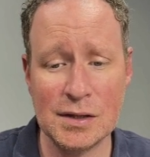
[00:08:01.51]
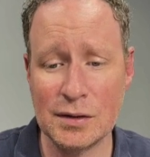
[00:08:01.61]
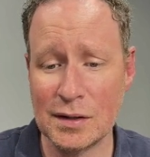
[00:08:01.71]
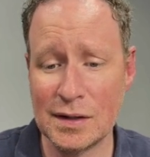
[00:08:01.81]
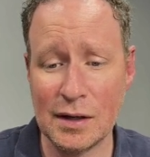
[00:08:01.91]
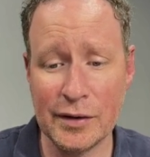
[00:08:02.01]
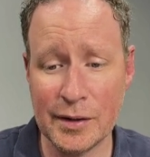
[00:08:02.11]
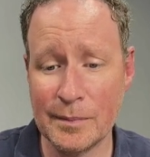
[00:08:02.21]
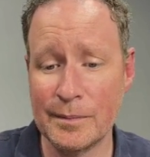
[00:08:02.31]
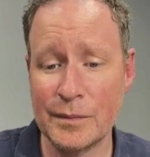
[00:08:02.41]
You can tell
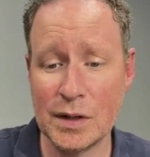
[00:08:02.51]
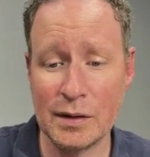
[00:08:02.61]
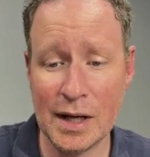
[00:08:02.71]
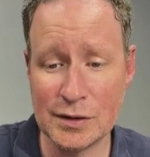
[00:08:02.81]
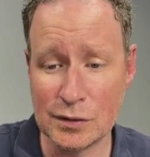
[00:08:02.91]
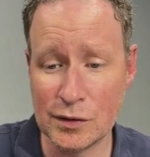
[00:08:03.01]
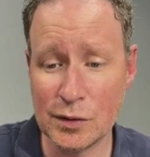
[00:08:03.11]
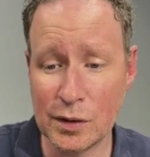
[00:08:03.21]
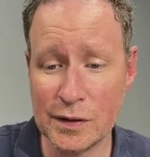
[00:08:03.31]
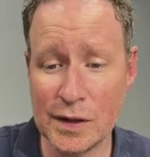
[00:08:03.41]
them, it has your
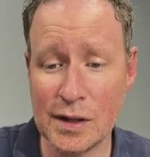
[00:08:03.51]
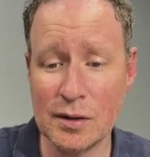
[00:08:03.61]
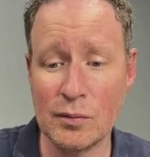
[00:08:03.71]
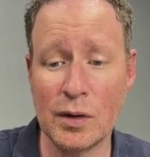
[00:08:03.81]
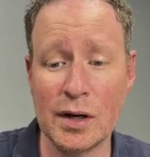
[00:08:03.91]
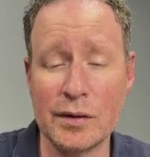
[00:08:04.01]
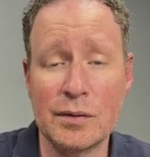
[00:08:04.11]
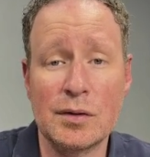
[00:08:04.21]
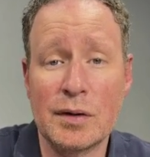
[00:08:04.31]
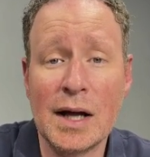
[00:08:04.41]
source here, where
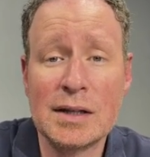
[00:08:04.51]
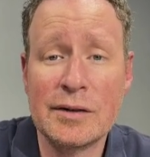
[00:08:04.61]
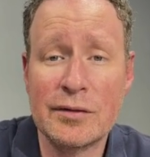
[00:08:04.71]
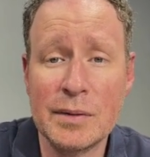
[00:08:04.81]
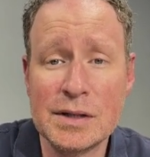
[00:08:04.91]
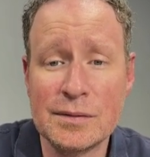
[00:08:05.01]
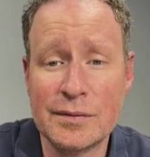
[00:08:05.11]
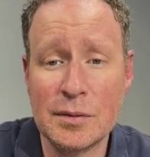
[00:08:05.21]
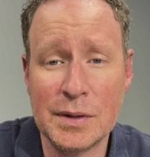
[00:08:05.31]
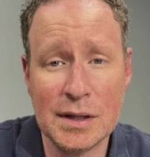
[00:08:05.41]
you got the information
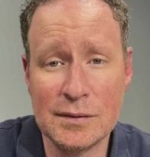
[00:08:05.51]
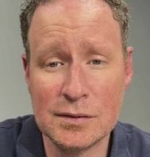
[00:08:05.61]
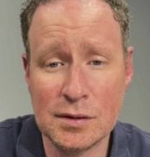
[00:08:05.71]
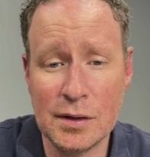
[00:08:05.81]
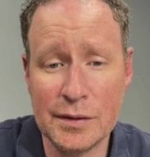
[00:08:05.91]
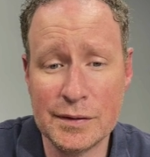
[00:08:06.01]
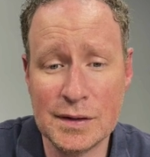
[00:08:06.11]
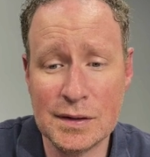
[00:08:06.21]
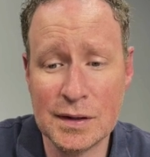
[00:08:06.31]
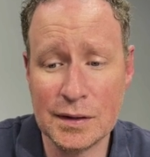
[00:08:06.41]
from, and it gives you all those
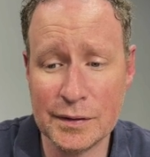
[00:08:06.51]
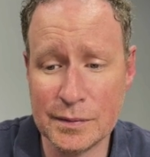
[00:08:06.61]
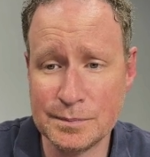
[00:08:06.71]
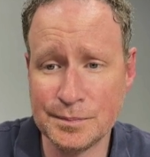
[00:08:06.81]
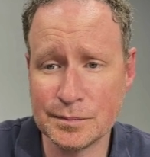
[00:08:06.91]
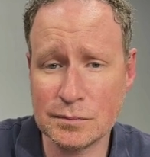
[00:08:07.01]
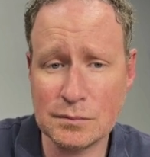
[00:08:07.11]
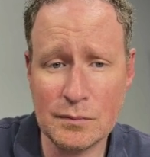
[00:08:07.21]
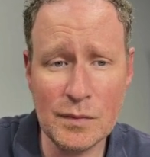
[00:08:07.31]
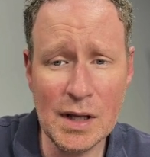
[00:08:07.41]
details.
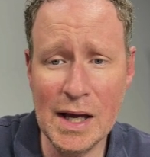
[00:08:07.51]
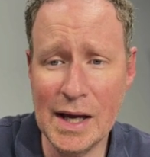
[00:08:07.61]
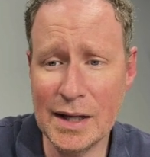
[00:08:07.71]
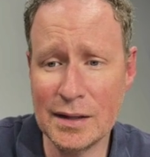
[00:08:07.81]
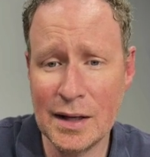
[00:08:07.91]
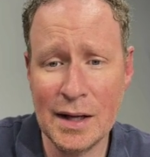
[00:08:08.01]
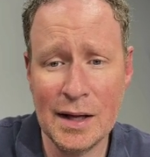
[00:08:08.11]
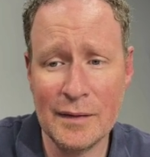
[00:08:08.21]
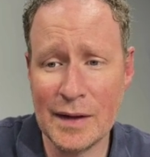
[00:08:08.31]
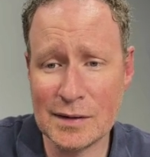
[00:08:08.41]
And
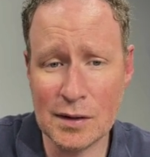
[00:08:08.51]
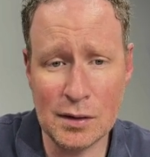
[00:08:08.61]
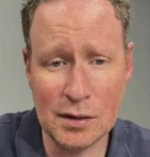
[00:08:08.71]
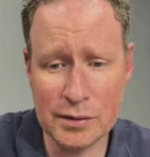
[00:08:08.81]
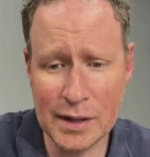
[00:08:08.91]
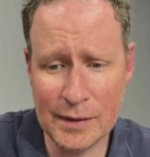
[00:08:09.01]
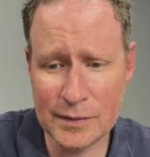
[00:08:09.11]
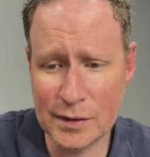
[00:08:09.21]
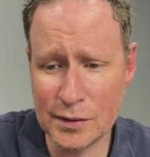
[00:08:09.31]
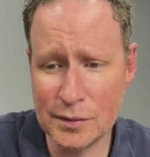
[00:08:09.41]
that's all you have
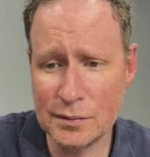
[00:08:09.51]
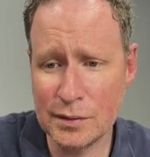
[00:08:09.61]
to do.